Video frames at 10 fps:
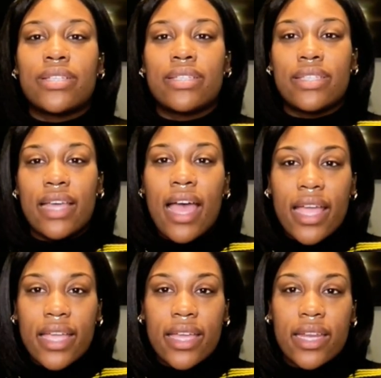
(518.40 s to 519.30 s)

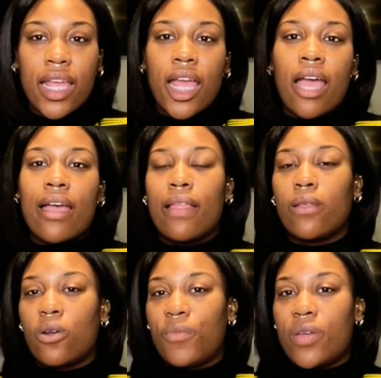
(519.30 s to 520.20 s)
diet a
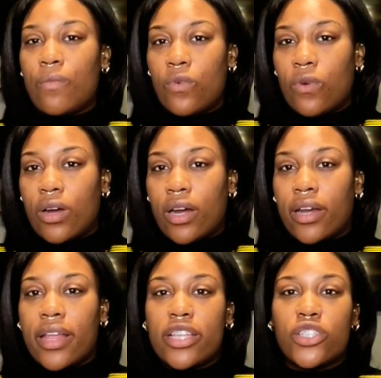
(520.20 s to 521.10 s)
little bit more
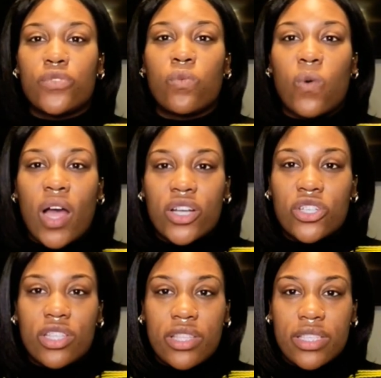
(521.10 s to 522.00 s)
and just watch
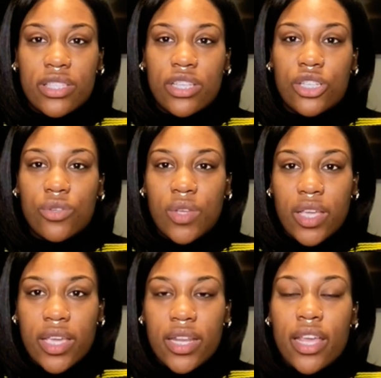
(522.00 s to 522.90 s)
the things that you
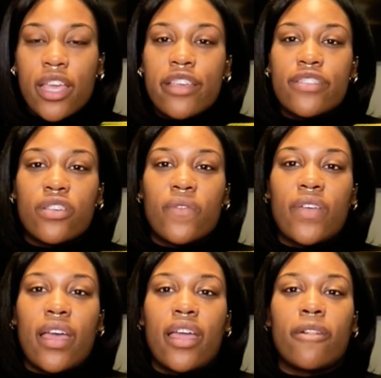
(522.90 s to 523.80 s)
eat so
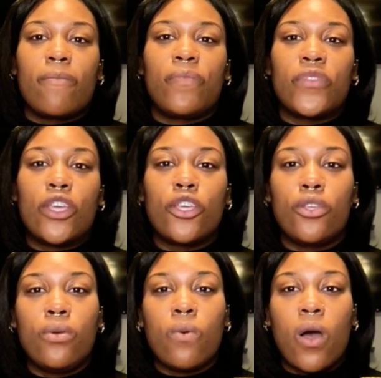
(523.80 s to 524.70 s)
that
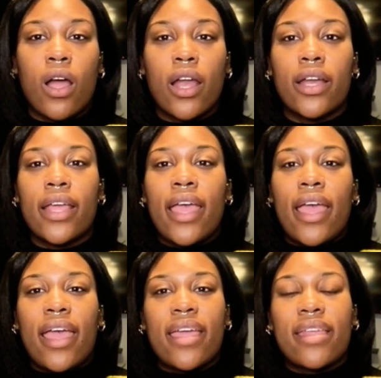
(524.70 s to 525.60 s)
you aren't
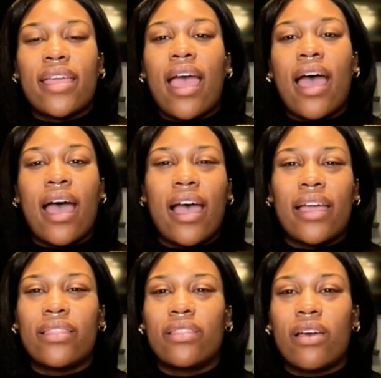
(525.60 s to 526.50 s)
at a high
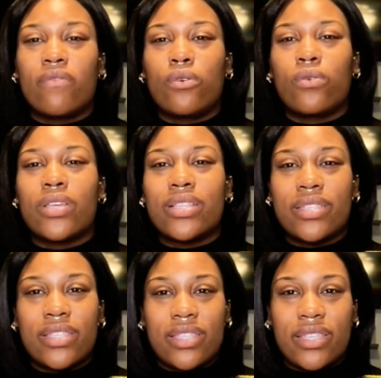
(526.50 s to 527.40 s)
level
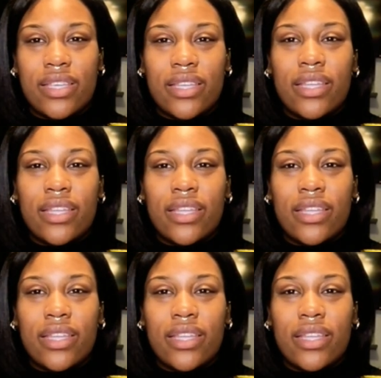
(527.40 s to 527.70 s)
consistent